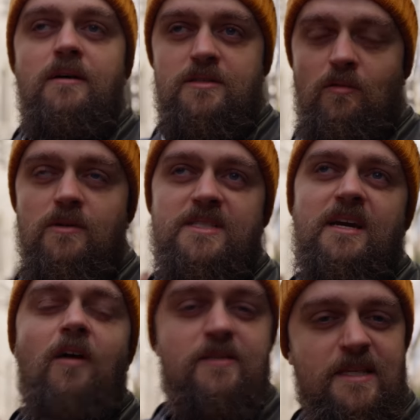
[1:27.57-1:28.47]
So we'll
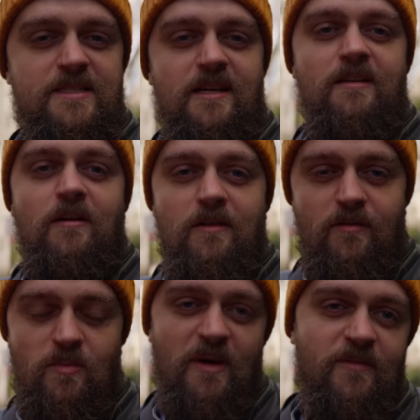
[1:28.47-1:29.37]
see, I'll test it, I'll
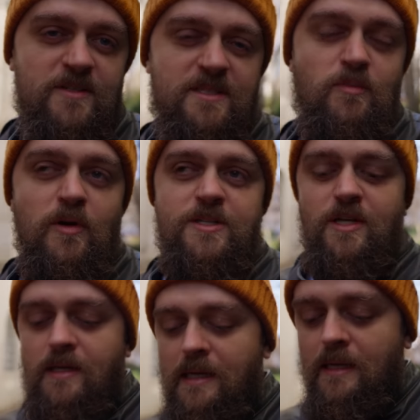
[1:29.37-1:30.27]
give you my first impression.